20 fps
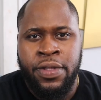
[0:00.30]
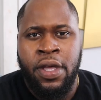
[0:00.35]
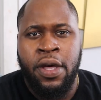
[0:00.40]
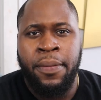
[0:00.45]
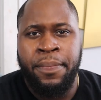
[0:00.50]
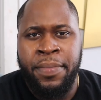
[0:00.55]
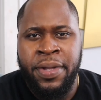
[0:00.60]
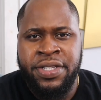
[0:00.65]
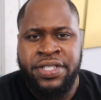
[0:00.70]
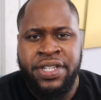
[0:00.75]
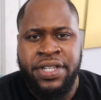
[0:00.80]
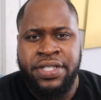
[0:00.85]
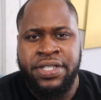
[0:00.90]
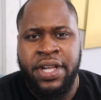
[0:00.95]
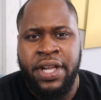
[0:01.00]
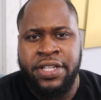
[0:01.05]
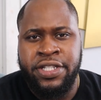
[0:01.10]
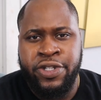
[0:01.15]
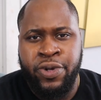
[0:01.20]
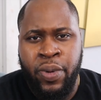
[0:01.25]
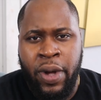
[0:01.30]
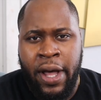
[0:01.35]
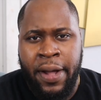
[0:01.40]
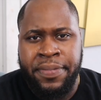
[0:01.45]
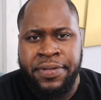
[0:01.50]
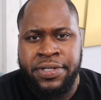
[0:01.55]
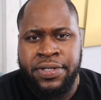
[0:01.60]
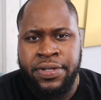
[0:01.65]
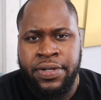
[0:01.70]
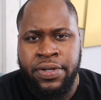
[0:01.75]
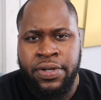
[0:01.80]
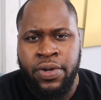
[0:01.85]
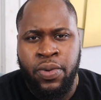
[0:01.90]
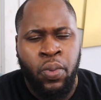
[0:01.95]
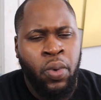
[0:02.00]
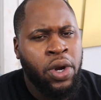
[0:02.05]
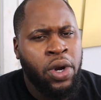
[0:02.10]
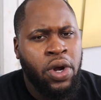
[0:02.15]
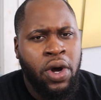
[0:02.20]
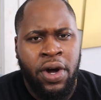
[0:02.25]
Commissions and swaps.
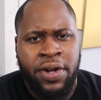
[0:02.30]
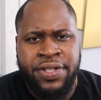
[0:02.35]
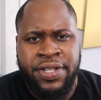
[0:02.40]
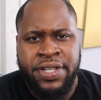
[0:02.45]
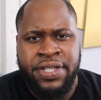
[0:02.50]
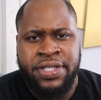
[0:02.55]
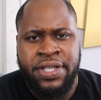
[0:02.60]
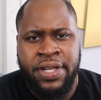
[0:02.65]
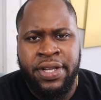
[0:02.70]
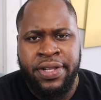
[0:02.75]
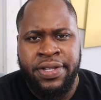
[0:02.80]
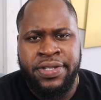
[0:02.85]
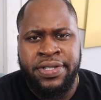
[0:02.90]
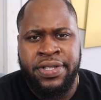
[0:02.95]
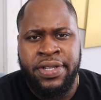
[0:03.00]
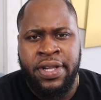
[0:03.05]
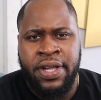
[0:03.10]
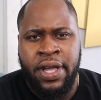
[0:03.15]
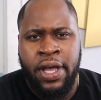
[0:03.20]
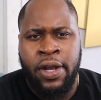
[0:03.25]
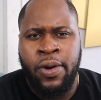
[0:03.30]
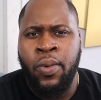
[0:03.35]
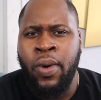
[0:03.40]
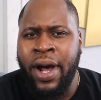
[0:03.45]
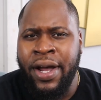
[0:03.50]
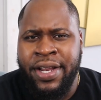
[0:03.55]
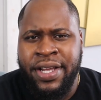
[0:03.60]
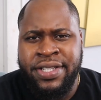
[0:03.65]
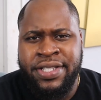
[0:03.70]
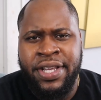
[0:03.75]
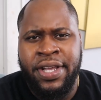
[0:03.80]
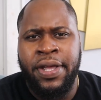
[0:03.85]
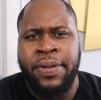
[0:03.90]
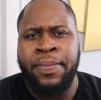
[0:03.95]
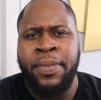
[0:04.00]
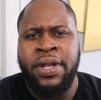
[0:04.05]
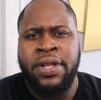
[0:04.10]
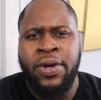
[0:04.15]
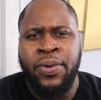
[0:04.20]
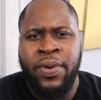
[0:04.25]
What are these things and why are they taking
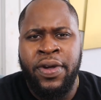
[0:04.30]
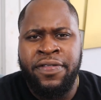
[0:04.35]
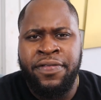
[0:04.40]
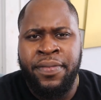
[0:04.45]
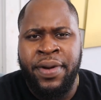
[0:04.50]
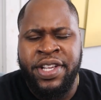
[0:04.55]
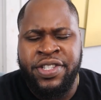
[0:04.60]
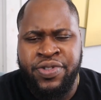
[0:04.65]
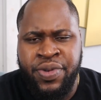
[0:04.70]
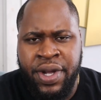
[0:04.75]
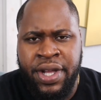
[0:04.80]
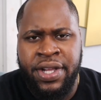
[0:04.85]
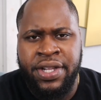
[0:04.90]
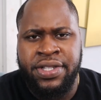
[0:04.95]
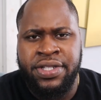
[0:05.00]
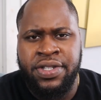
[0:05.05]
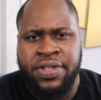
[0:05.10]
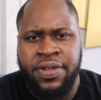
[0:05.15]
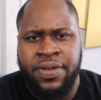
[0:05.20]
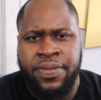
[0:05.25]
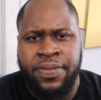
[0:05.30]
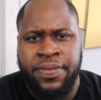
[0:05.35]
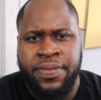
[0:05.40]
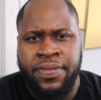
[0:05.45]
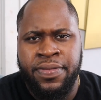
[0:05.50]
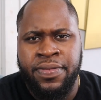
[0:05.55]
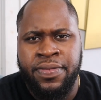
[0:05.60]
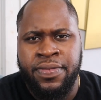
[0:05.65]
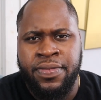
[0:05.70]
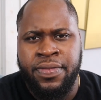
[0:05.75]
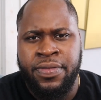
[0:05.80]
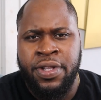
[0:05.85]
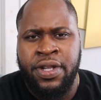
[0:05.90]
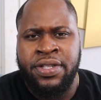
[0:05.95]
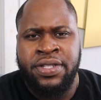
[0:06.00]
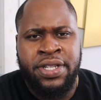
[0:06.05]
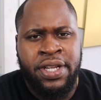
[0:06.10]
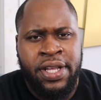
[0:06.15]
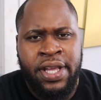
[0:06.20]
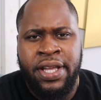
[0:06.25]
money away from my trades?
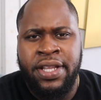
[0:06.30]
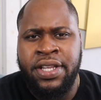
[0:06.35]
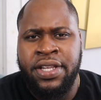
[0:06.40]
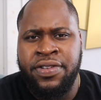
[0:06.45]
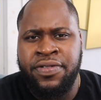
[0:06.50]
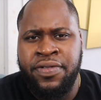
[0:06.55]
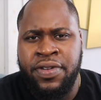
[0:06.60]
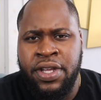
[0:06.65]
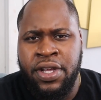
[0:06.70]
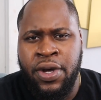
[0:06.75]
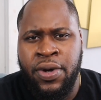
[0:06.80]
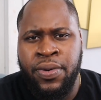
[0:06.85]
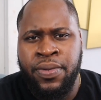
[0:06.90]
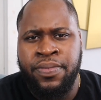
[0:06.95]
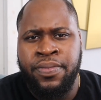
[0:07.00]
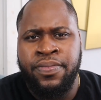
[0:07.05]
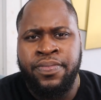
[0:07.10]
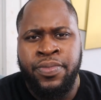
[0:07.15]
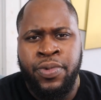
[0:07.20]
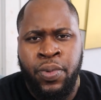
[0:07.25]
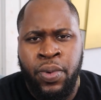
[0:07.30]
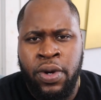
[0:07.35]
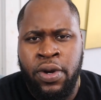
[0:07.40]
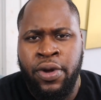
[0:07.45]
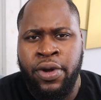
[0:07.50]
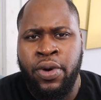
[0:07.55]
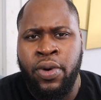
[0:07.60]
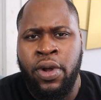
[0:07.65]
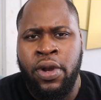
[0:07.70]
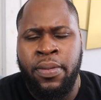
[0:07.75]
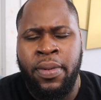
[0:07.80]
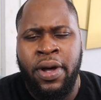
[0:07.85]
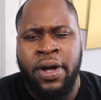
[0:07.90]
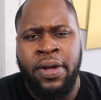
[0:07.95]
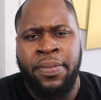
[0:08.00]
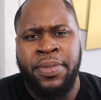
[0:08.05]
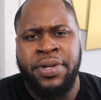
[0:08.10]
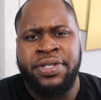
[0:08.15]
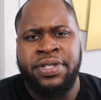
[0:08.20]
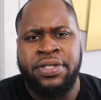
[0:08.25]
Today in this video, we'll learn all about
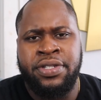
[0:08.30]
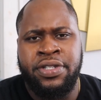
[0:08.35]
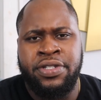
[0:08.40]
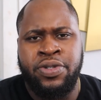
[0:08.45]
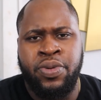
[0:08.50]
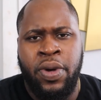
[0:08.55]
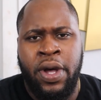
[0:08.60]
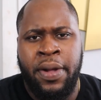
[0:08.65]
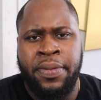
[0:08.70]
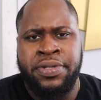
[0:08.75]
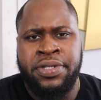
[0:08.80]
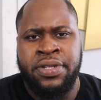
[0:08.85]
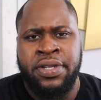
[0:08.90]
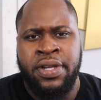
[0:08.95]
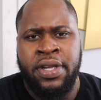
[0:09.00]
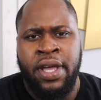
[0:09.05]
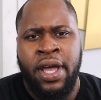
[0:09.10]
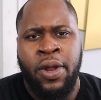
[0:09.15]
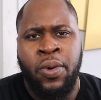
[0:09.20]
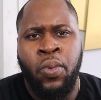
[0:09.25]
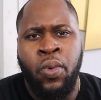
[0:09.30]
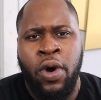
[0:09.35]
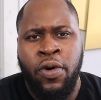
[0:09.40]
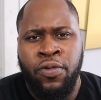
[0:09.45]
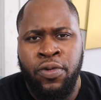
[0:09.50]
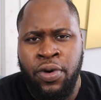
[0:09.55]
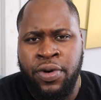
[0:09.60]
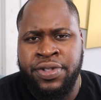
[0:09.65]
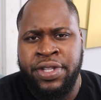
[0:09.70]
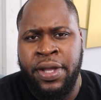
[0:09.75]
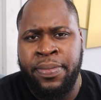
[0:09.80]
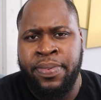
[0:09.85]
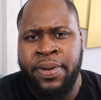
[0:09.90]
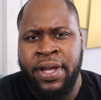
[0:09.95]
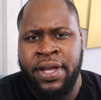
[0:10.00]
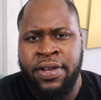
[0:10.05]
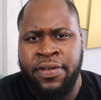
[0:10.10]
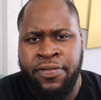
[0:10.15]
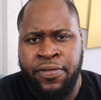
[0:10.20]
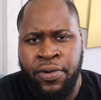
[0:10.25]
commissions and swaps and what role they play
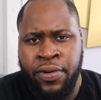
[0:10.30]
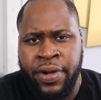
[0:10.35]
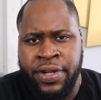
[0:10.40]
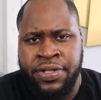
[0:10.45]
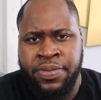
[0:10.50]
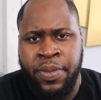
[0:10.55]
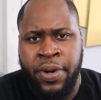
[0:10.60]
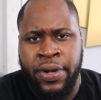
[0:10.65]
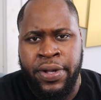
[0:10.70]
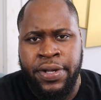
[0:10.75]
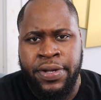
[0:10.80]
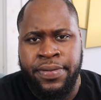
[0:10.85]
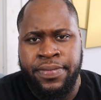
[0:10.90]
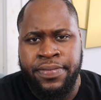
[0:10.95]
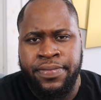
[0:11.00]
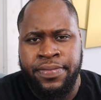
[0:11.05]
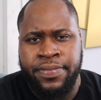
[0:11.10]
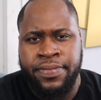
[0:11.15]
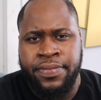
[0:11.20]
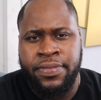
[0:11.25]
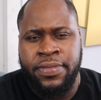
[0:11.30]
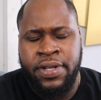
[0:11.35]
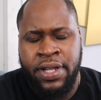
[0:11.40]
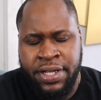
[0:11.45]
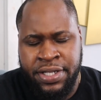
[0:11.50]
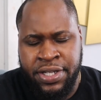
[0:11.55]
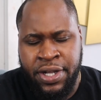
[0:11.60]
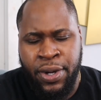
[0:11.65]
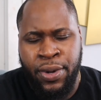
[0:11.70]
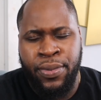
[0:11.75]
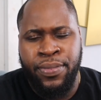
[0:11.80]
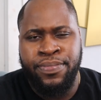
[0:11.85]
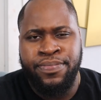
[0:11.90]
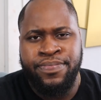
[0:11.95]
in the Forex market. Let's go.